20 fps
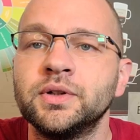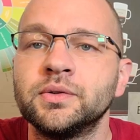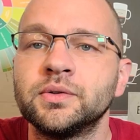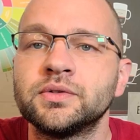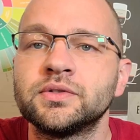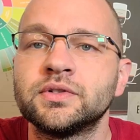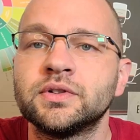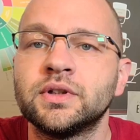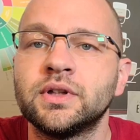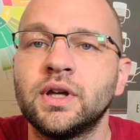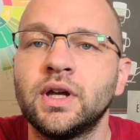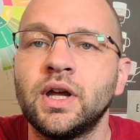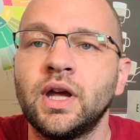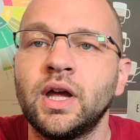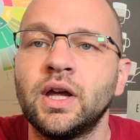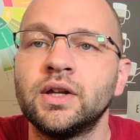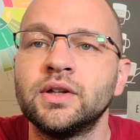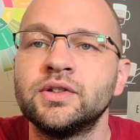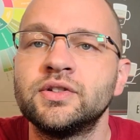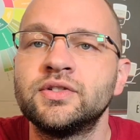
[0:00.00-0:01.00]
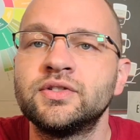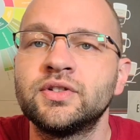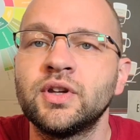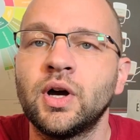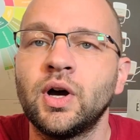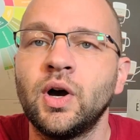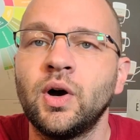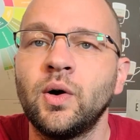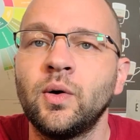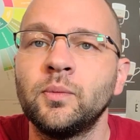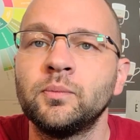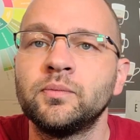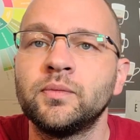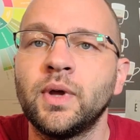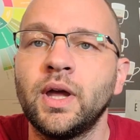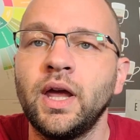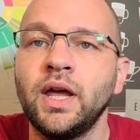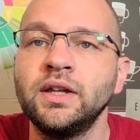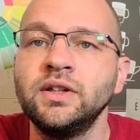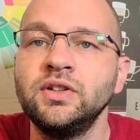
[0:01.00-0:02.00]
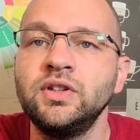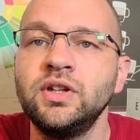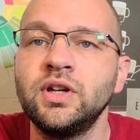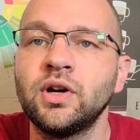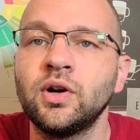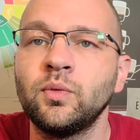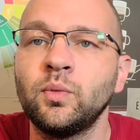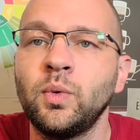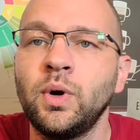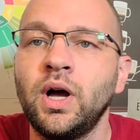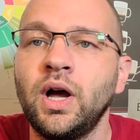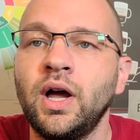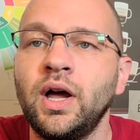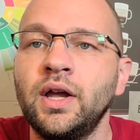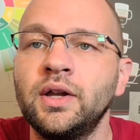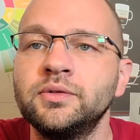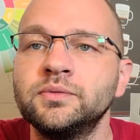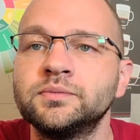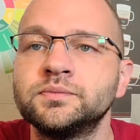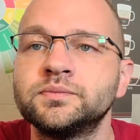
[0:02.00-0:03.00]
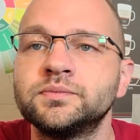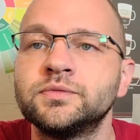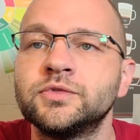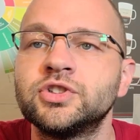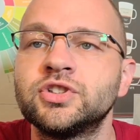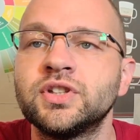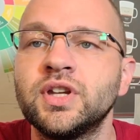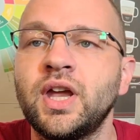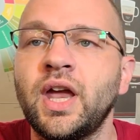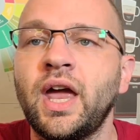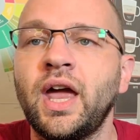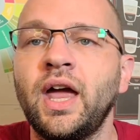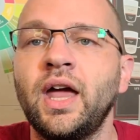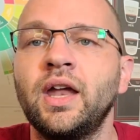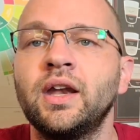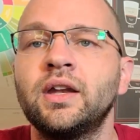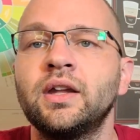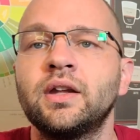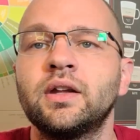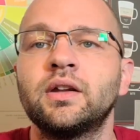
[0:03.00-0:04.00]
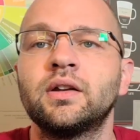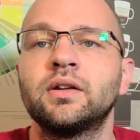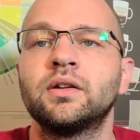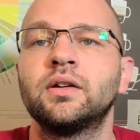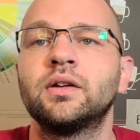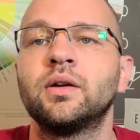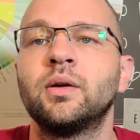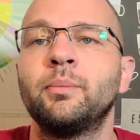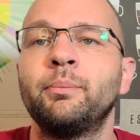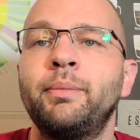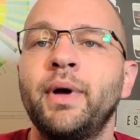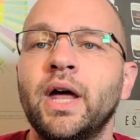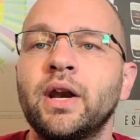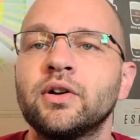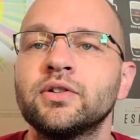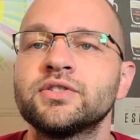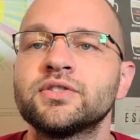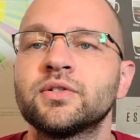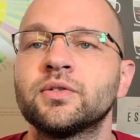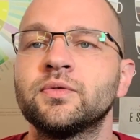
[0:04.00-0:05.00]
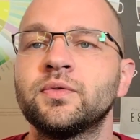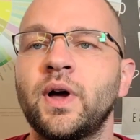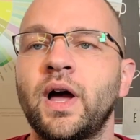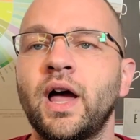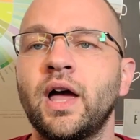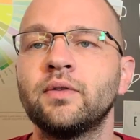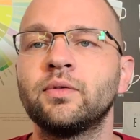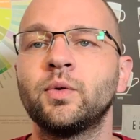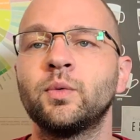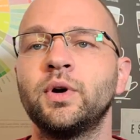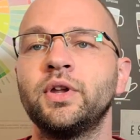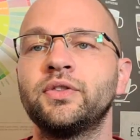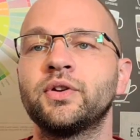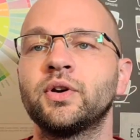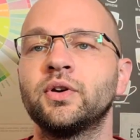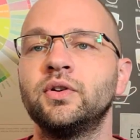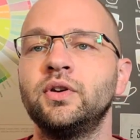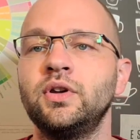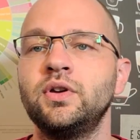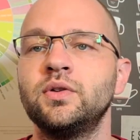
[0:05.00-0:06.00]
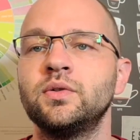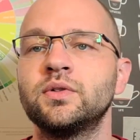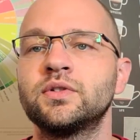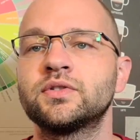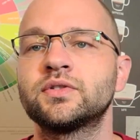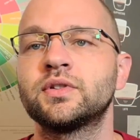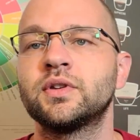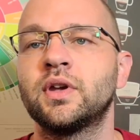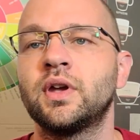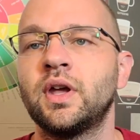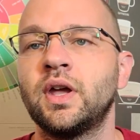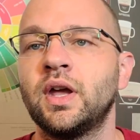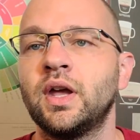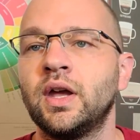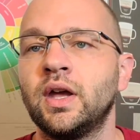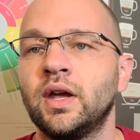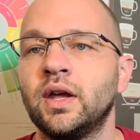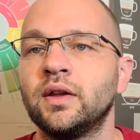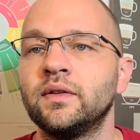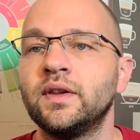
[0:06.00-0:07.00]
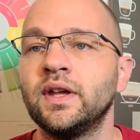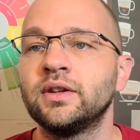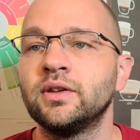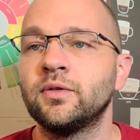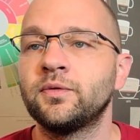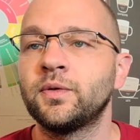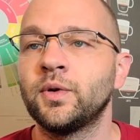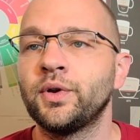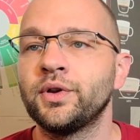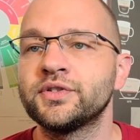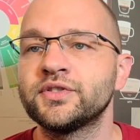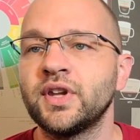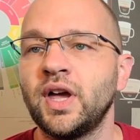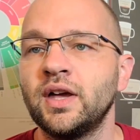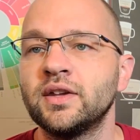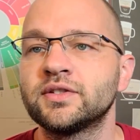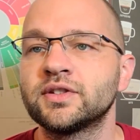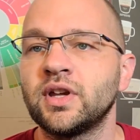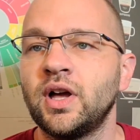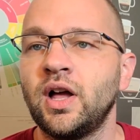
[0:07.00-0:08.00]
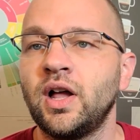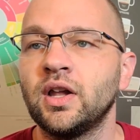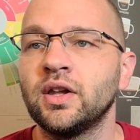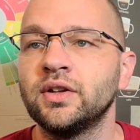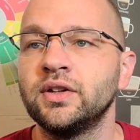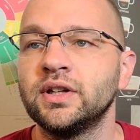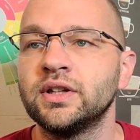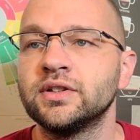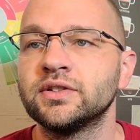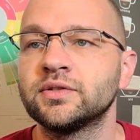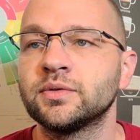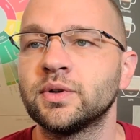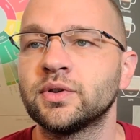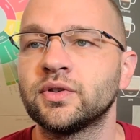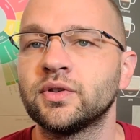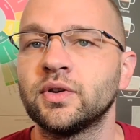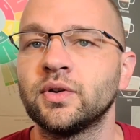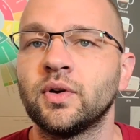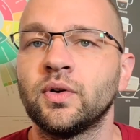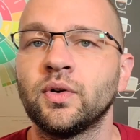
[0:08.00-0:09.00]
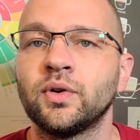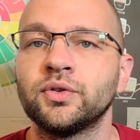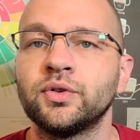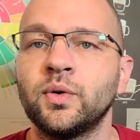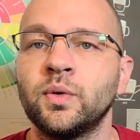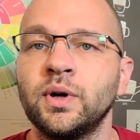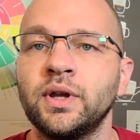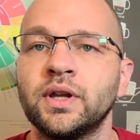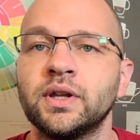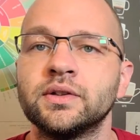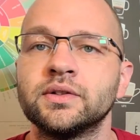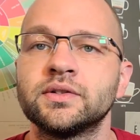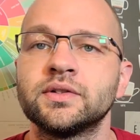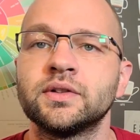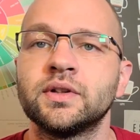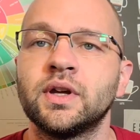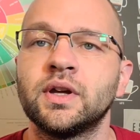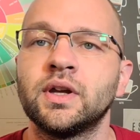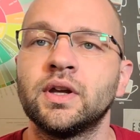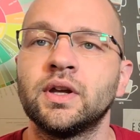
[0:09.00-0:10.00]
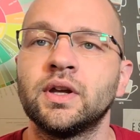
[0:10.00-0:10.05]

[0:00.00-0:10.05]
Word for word: nucs. So in year one, she had better survival with her nucs than the full size colonies with the old queens.